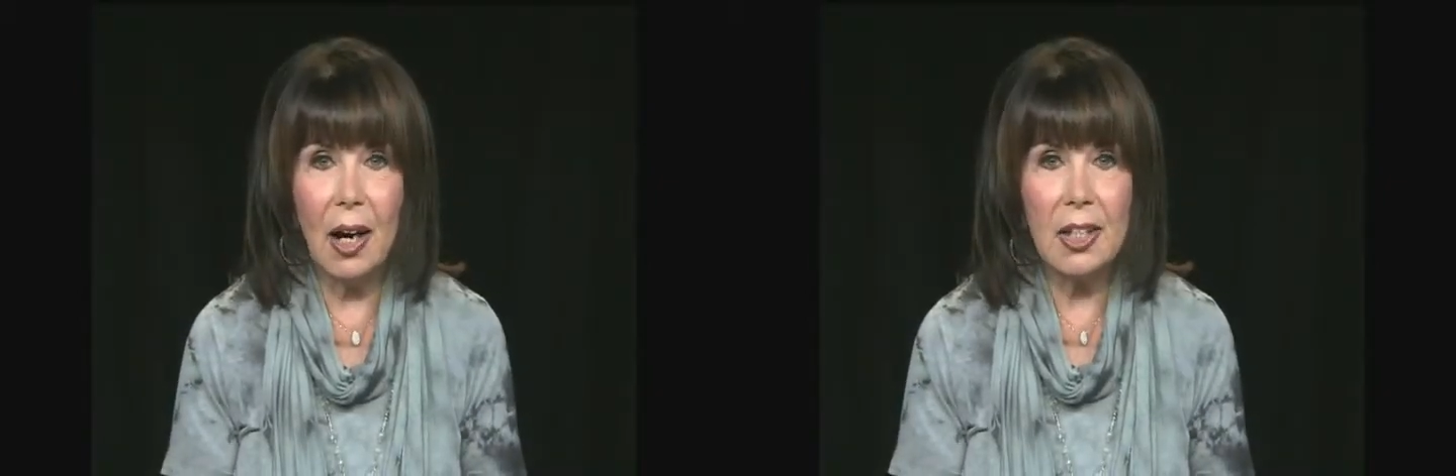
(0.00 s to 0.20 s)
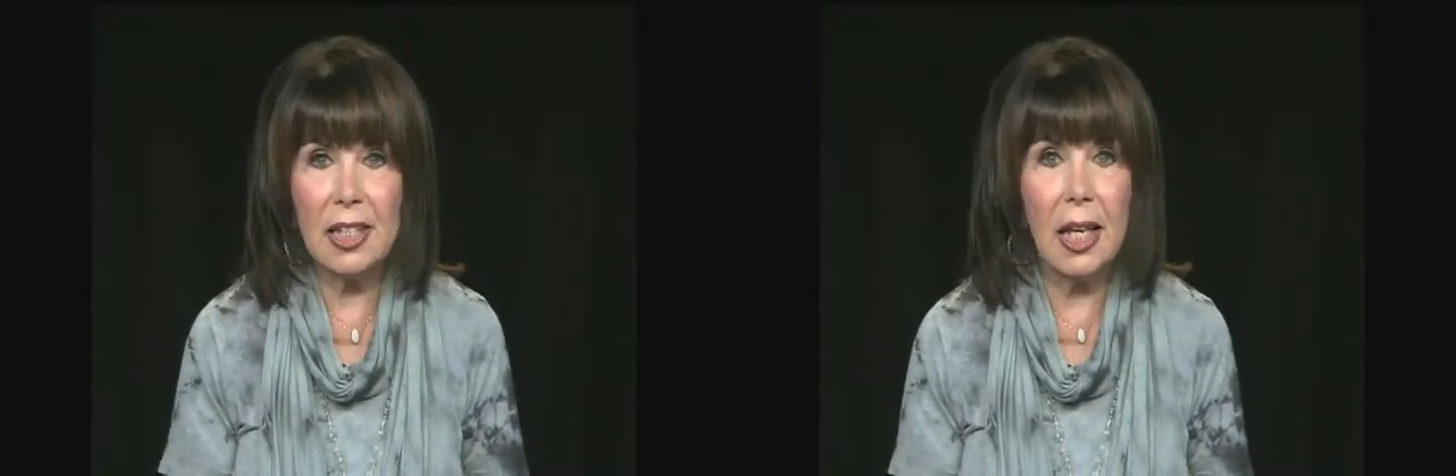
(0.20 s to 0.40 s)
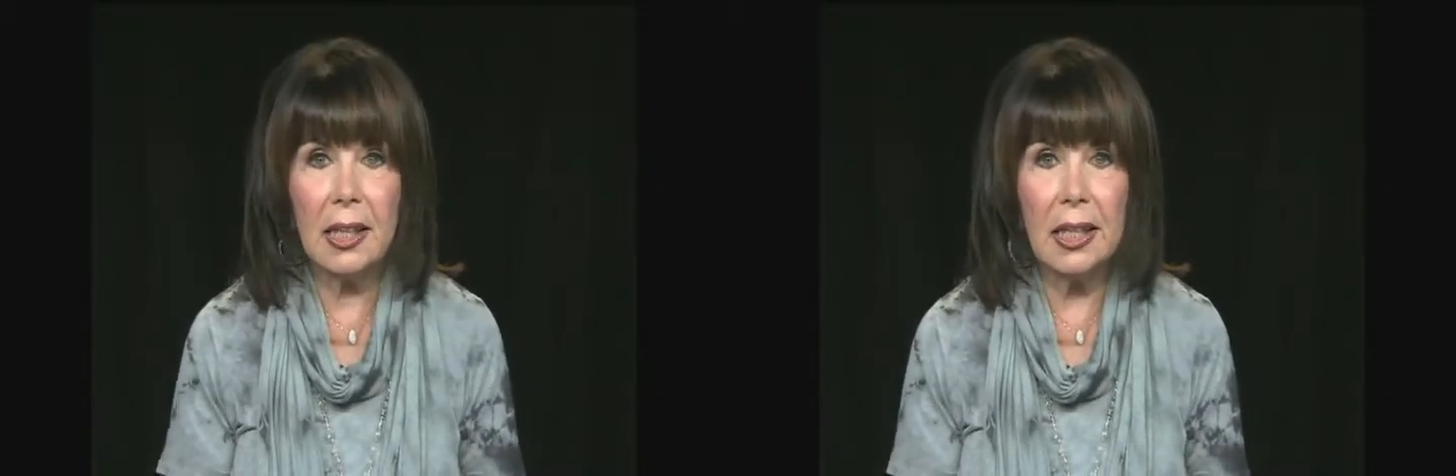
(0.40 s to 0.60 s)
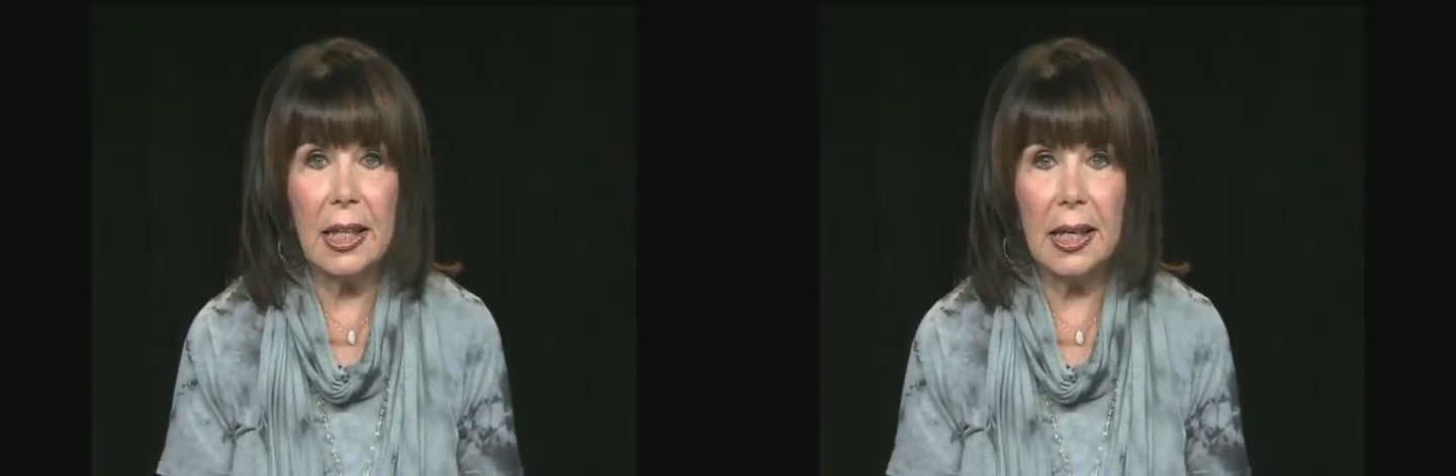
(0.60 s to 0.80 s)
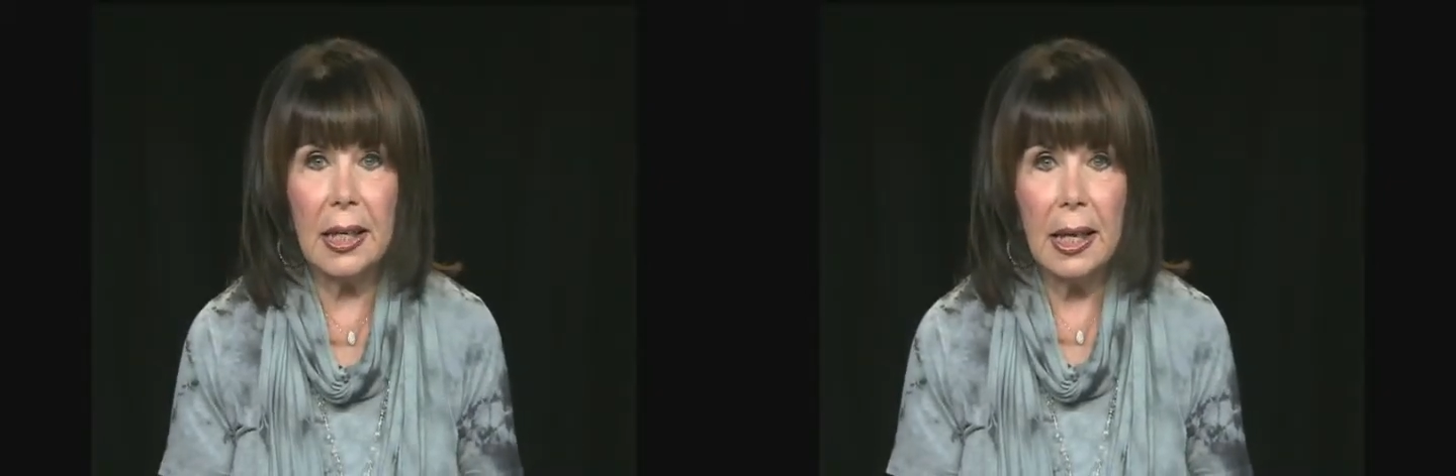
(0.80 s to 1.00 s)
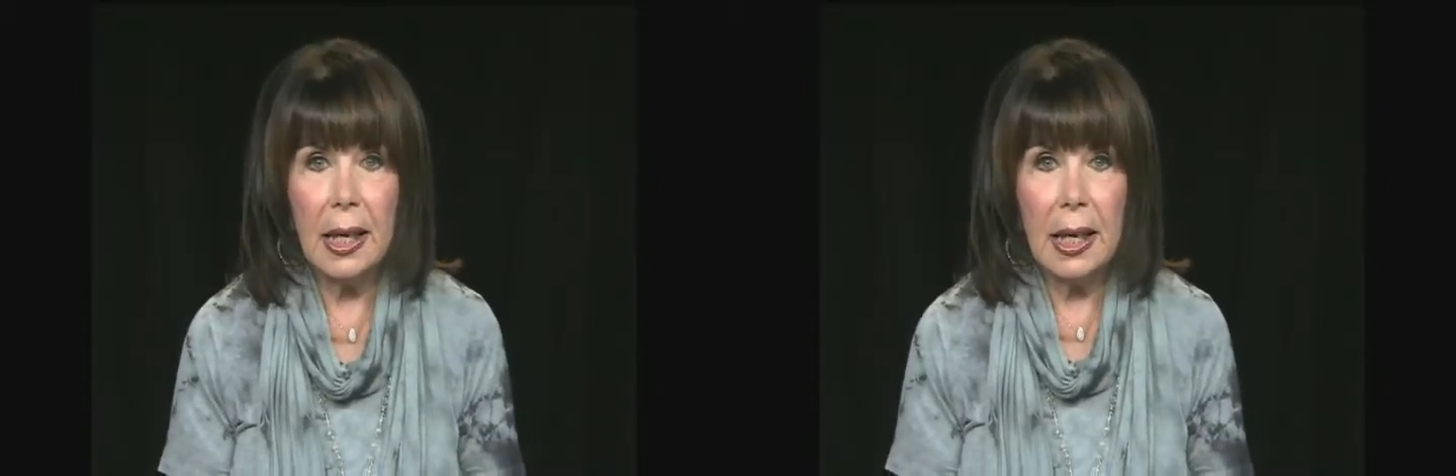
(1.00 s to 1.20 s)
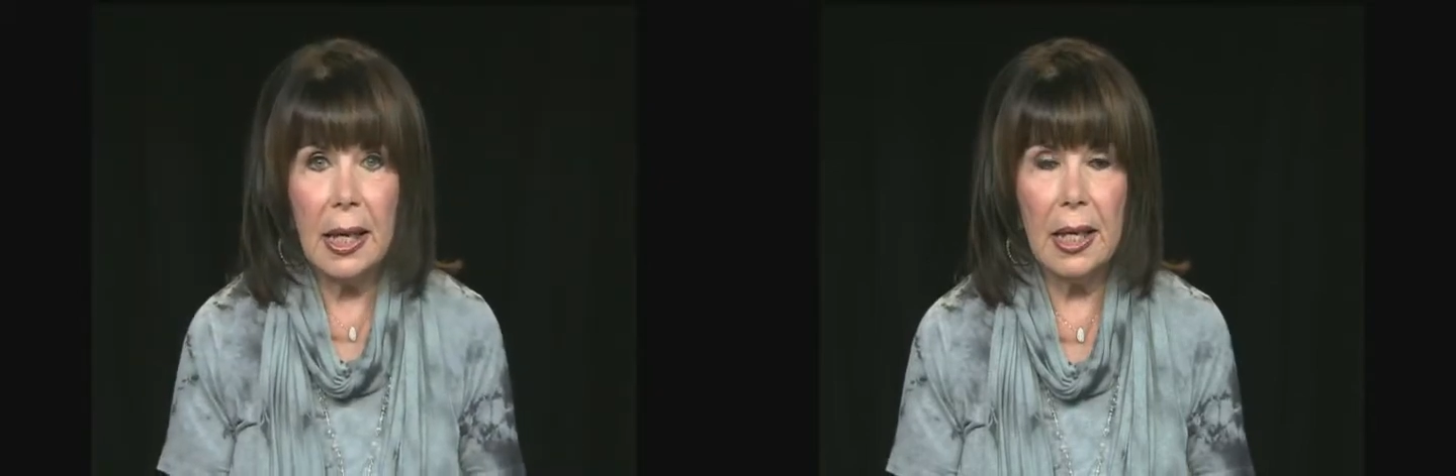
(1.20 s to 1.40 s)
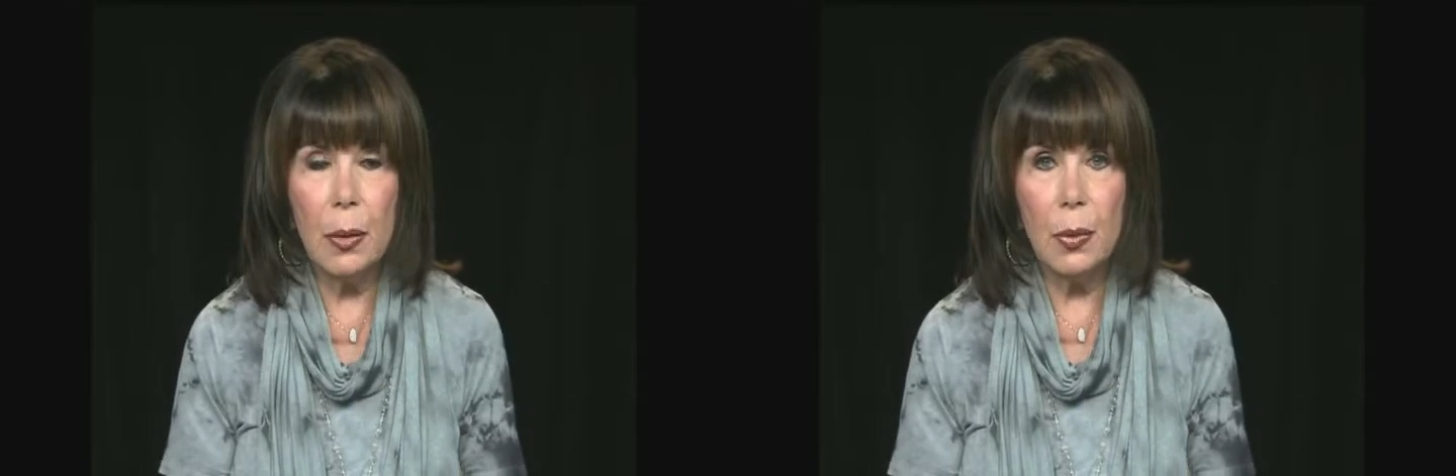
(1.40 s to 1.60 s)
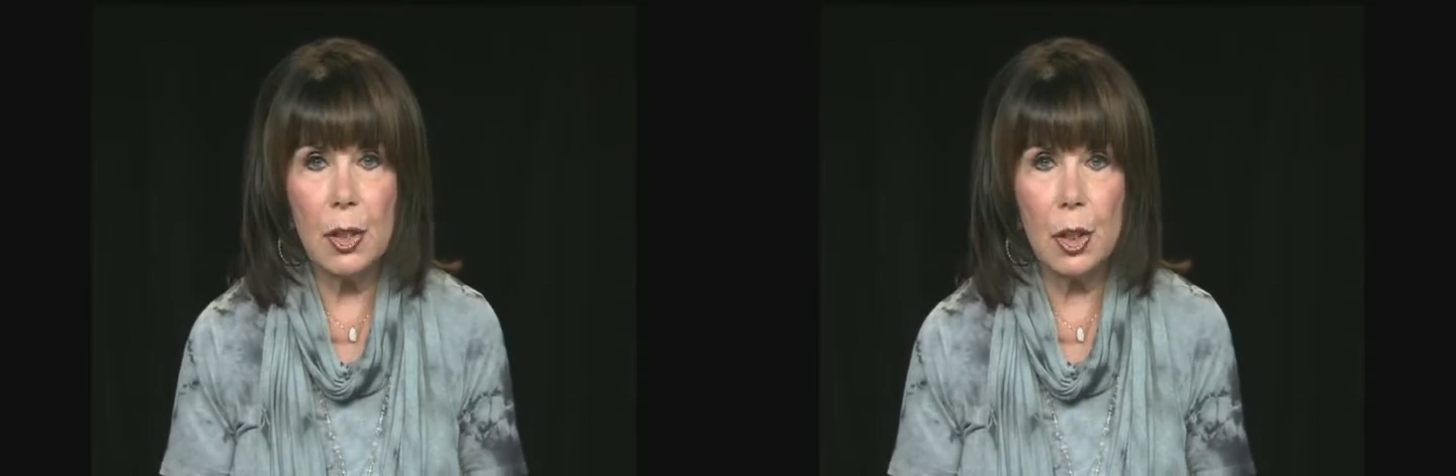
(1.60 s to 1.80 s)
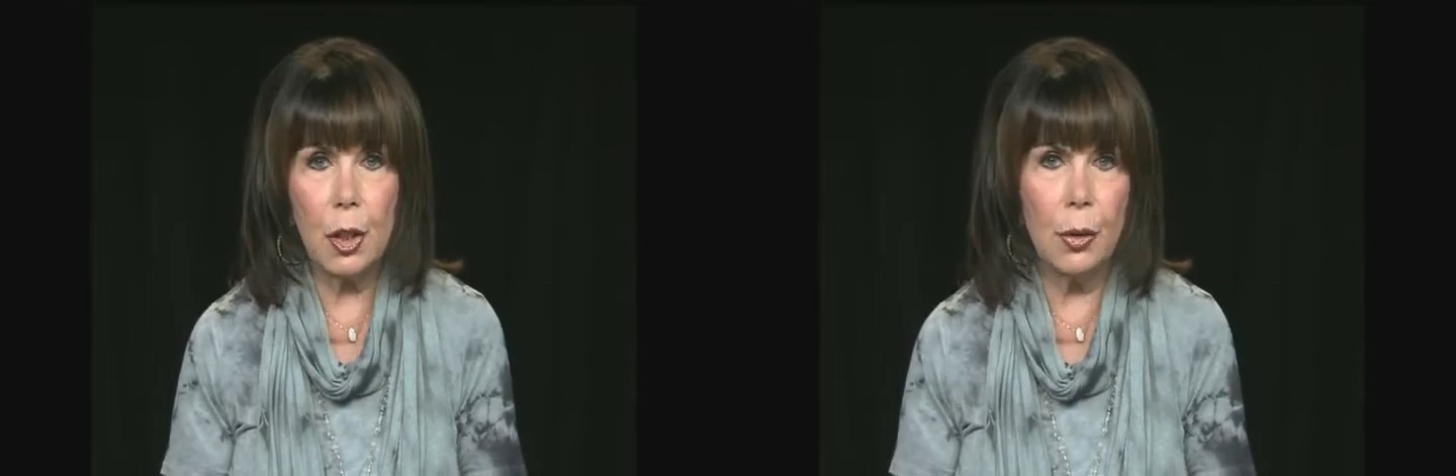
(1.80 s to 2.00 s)
suddenly he
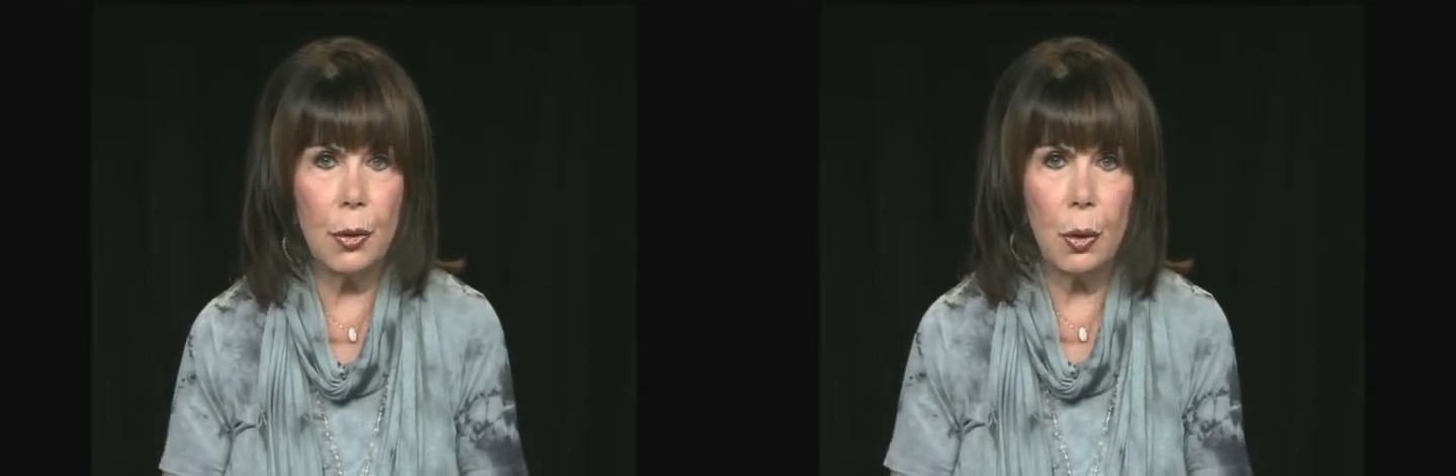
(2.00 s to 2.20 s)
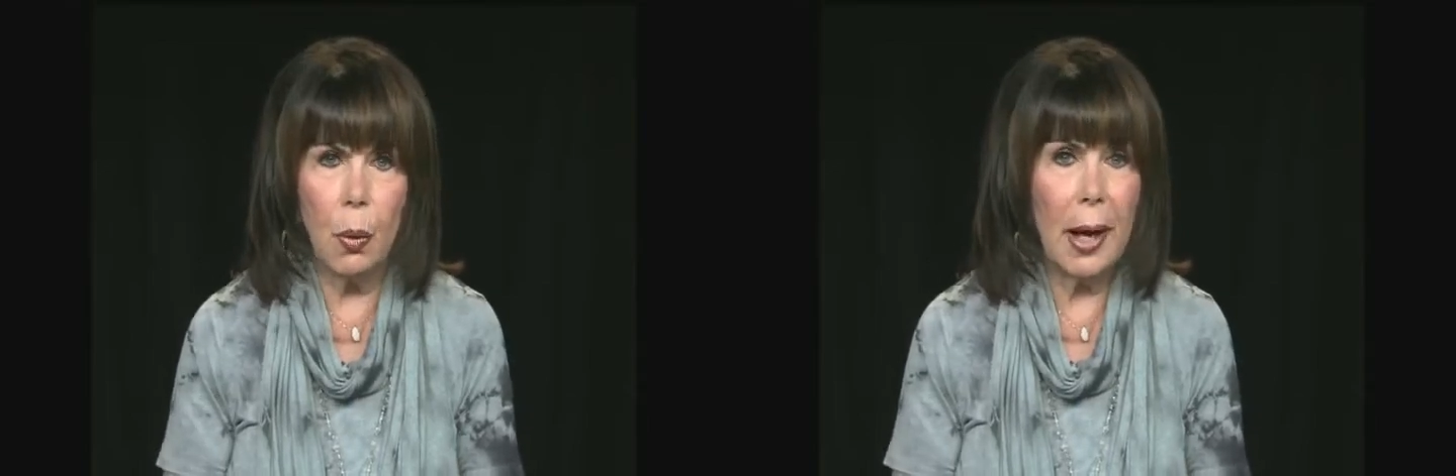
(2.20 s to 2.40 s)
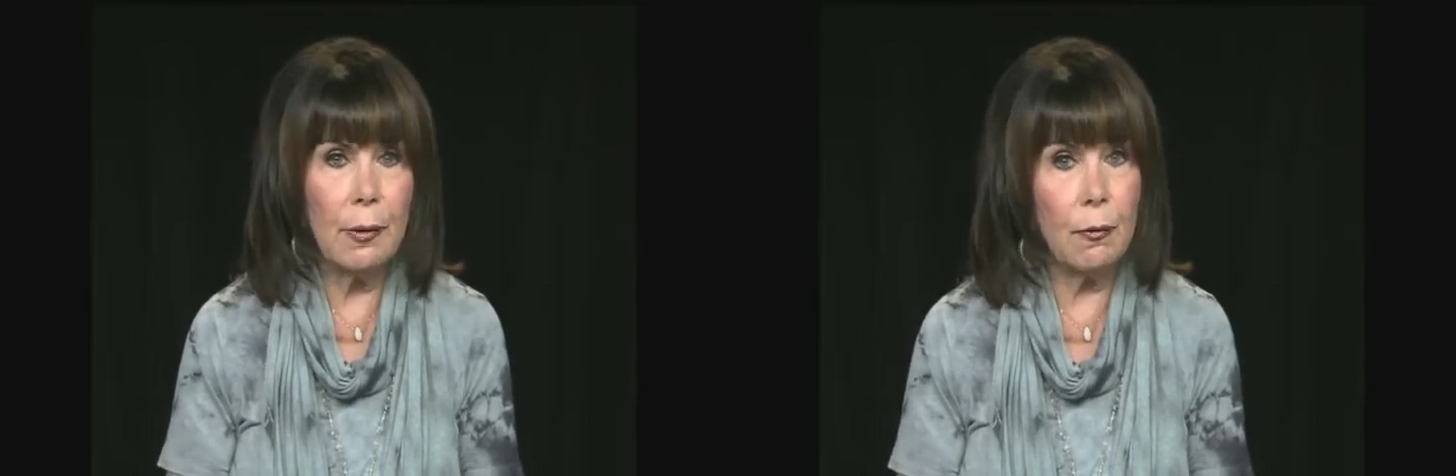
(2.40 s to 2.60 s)
was turned quite